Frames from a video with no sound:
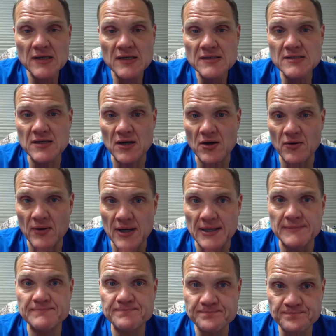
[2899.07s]

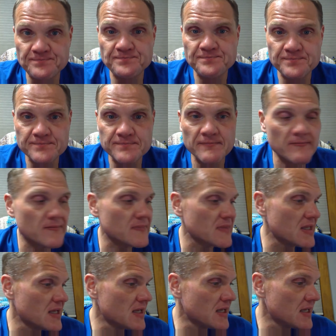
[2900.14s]
So
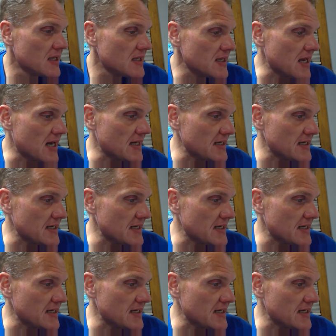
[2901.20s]
yeah,